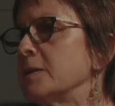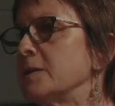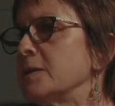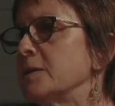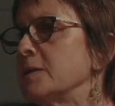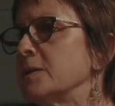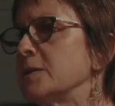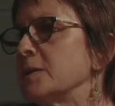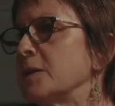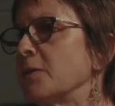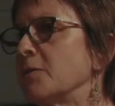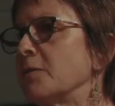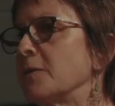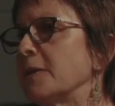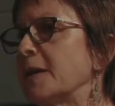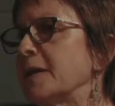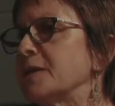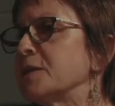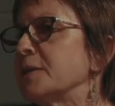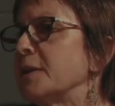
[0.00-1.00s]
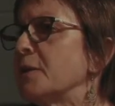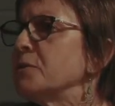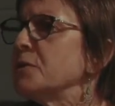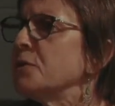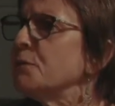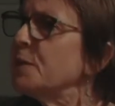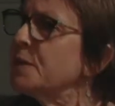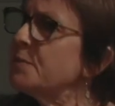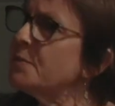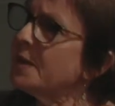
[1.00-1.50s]
So those
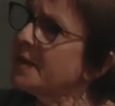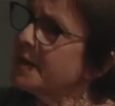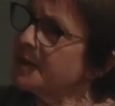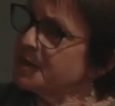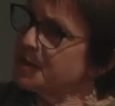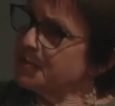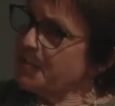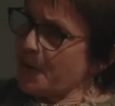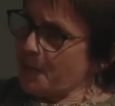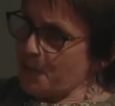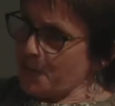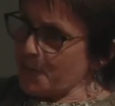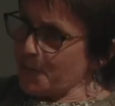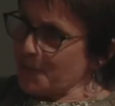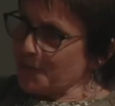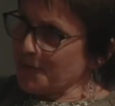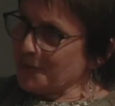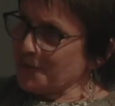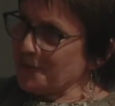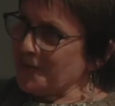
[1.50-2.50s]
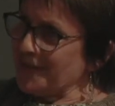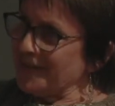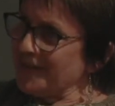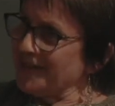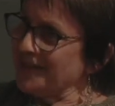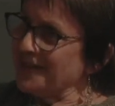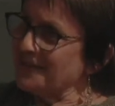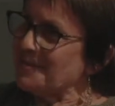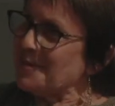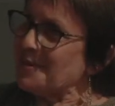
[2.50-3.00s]
have been my experiments really
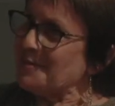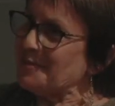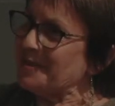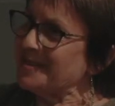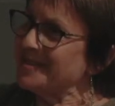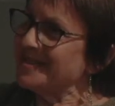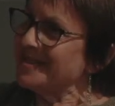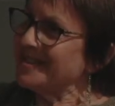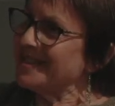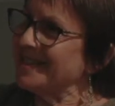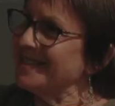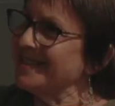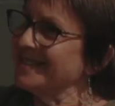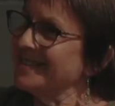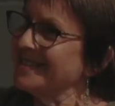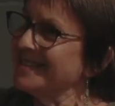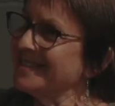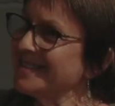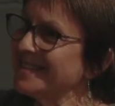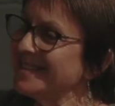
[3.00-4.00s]
at the moment, and